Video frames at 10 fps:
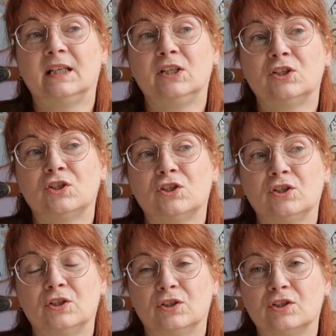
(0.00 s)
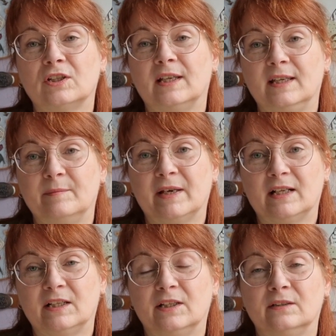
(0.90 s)
it should
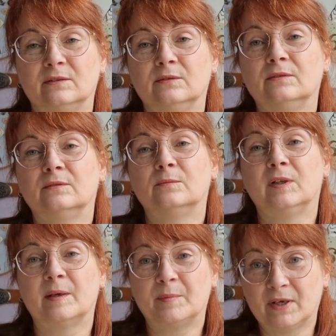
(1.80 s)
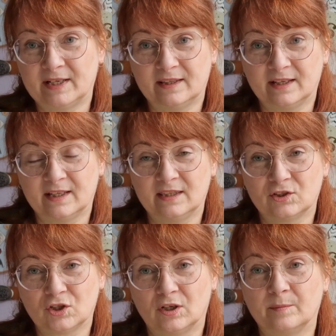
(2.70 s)
email you when I put anything in the
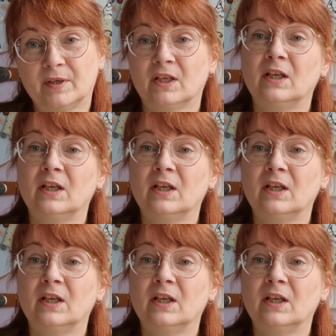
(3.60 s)
shop,